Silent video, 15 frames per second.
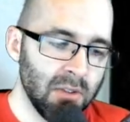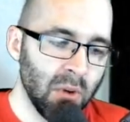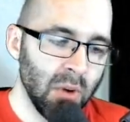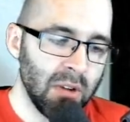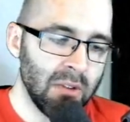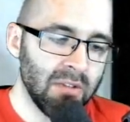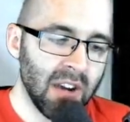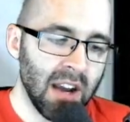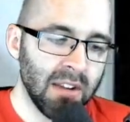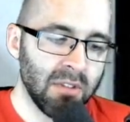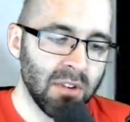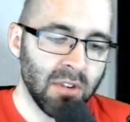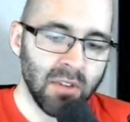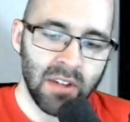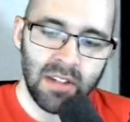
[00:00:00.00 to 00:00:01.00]
45
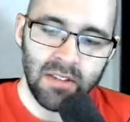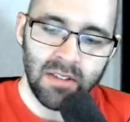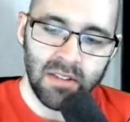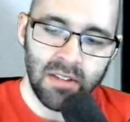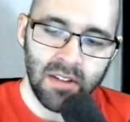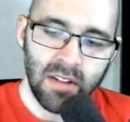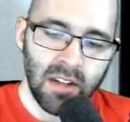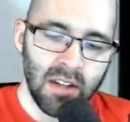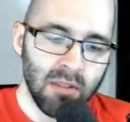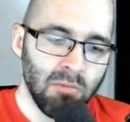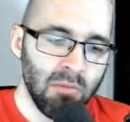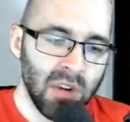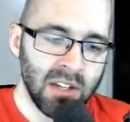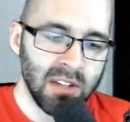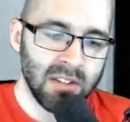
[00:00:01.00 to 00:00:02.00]
degrees
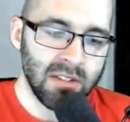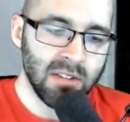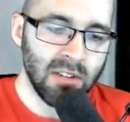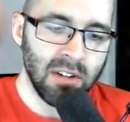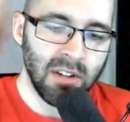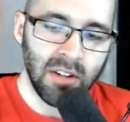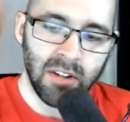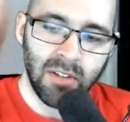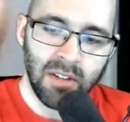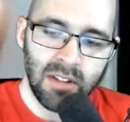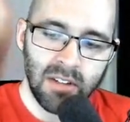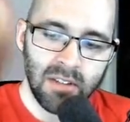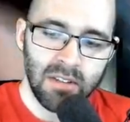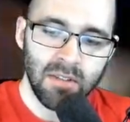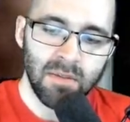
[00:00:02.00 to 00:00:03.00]
minus 30
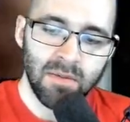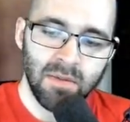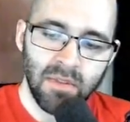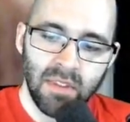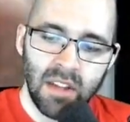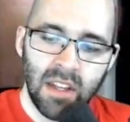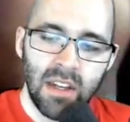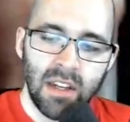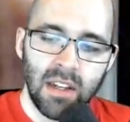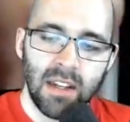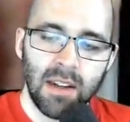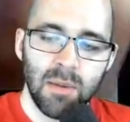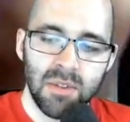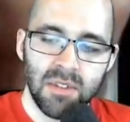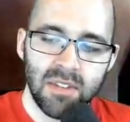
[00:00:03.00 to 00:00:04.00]
degrees
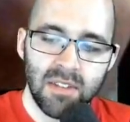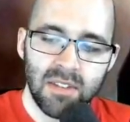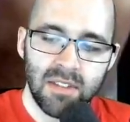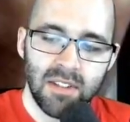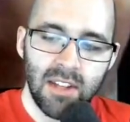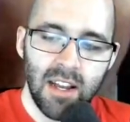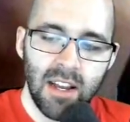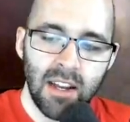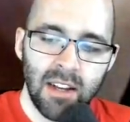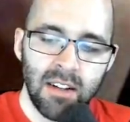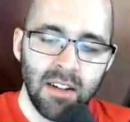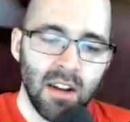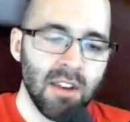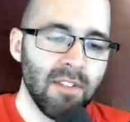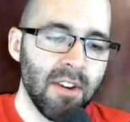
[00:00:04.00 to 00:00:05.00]
equals the
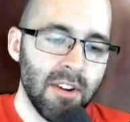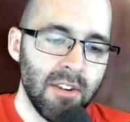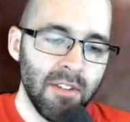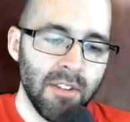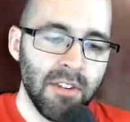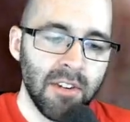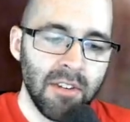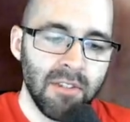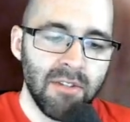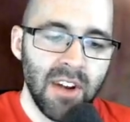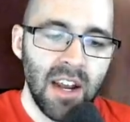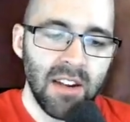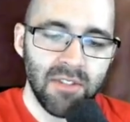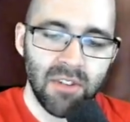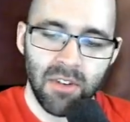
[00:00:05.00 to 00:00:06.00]
sine of
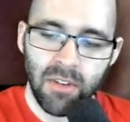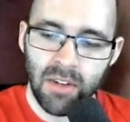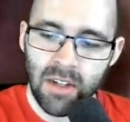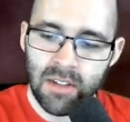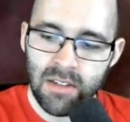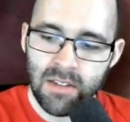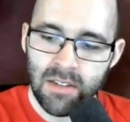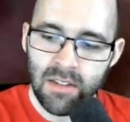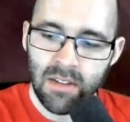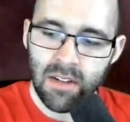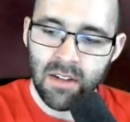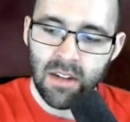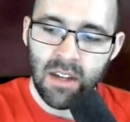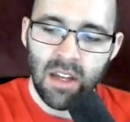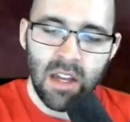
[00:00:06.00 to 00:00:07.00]
135 degrees
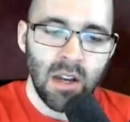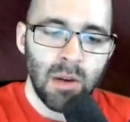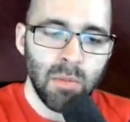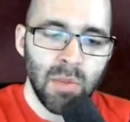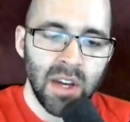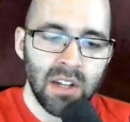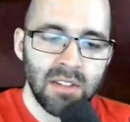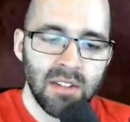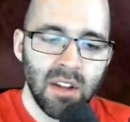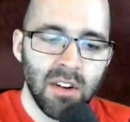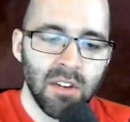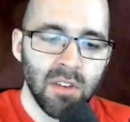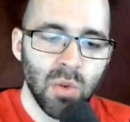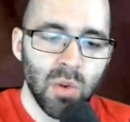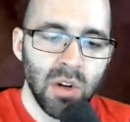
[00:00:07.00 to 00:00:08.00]
minus
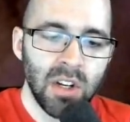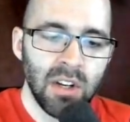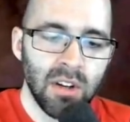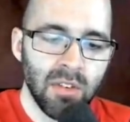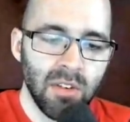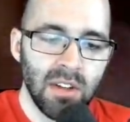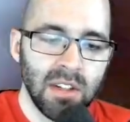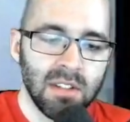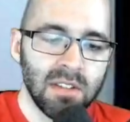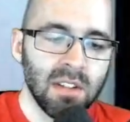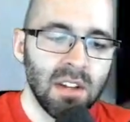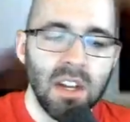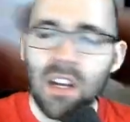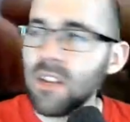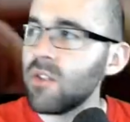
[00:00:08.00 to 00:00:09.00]
120 degrees.
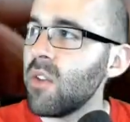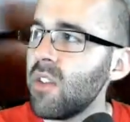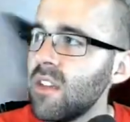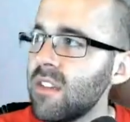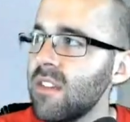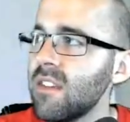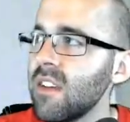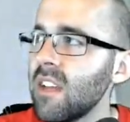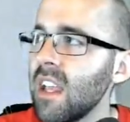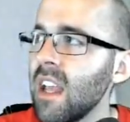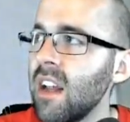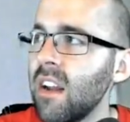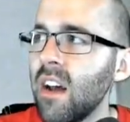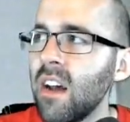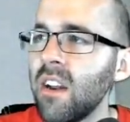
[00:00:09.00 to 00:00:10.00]
So this is,
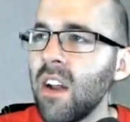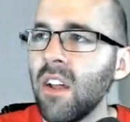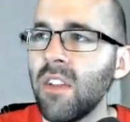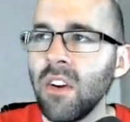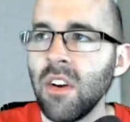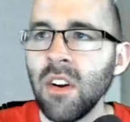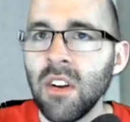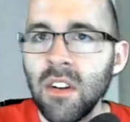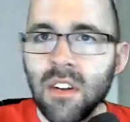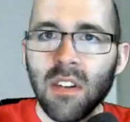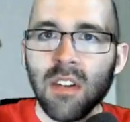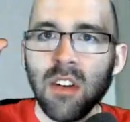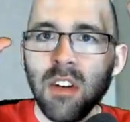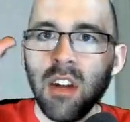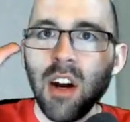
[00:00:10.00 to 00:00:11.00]
again, another
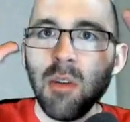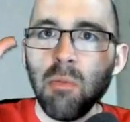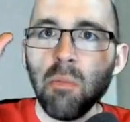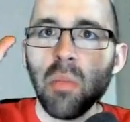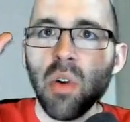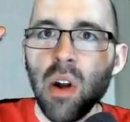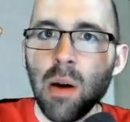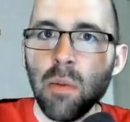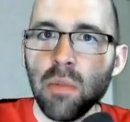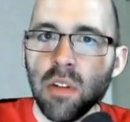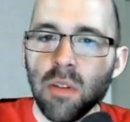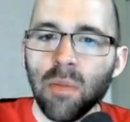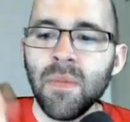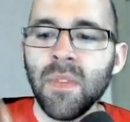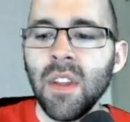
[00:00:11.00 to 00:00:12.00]
dumb
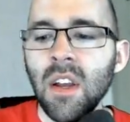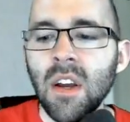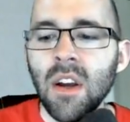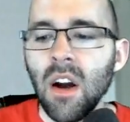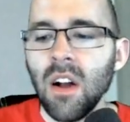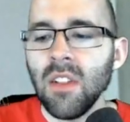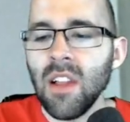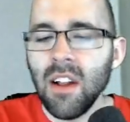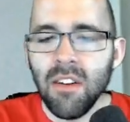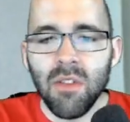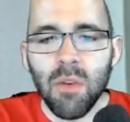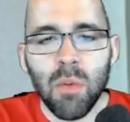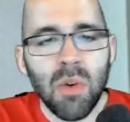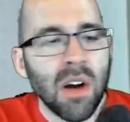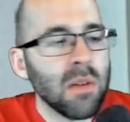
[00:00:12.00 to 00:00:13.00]
problem. A lot of
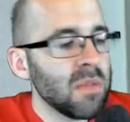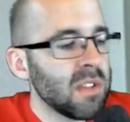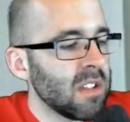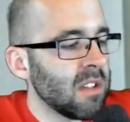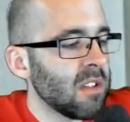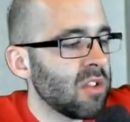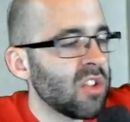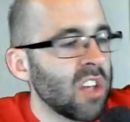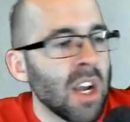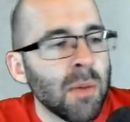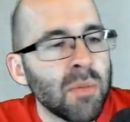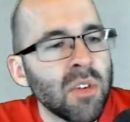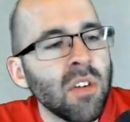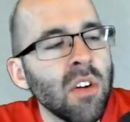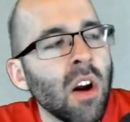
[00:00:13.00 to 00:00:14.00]
the problems in this
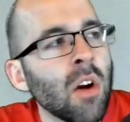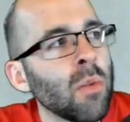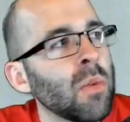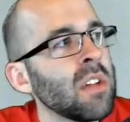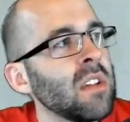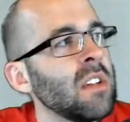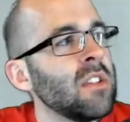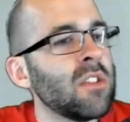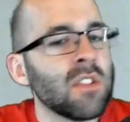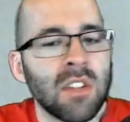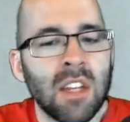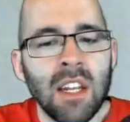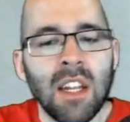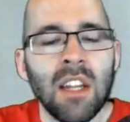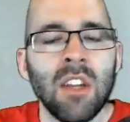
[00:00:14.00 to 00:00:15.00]
chapter are really
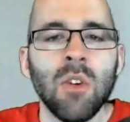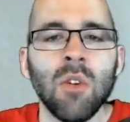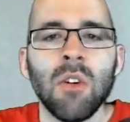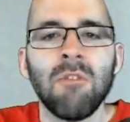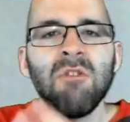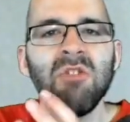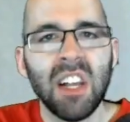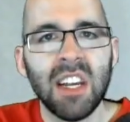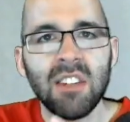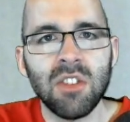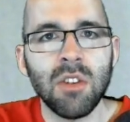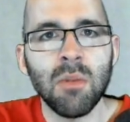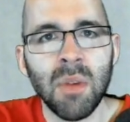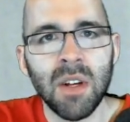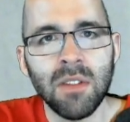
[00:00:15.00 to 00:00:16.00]
just getting you to flex
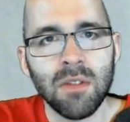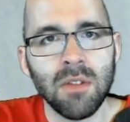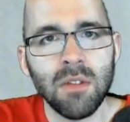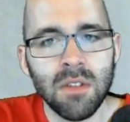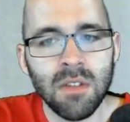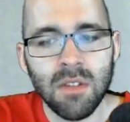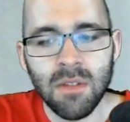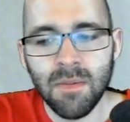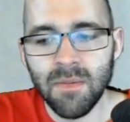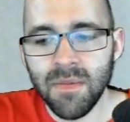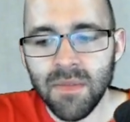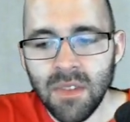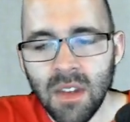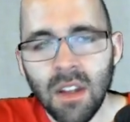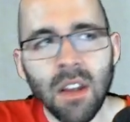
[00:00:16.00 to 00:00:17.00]
your muscles.
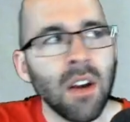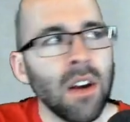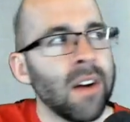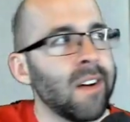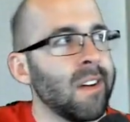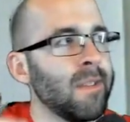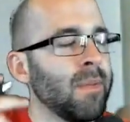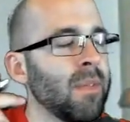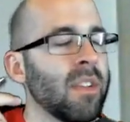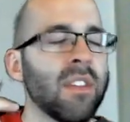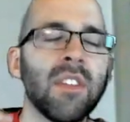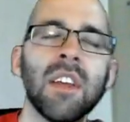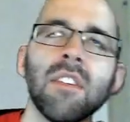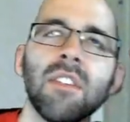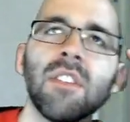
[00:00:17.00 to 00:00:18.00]

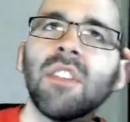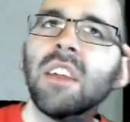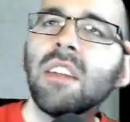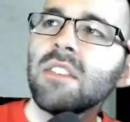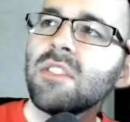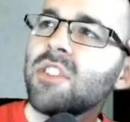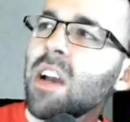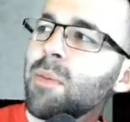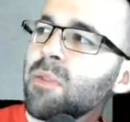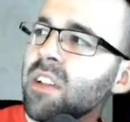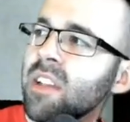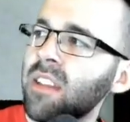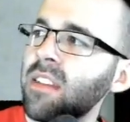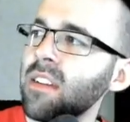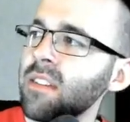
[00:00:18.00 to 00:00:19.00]
Think of the chapter
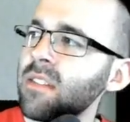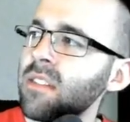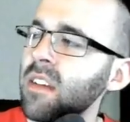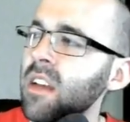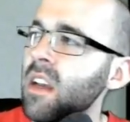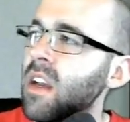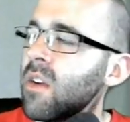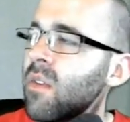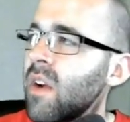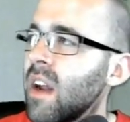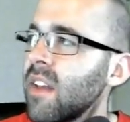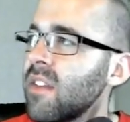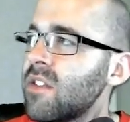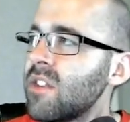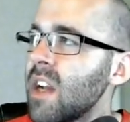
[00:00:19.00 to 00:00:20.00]
like this,
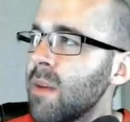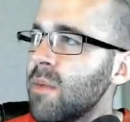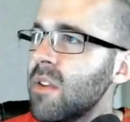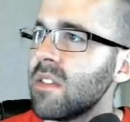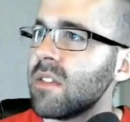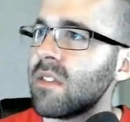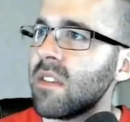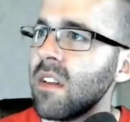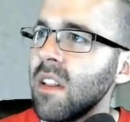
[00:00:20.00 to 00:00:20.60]
right? The chapter is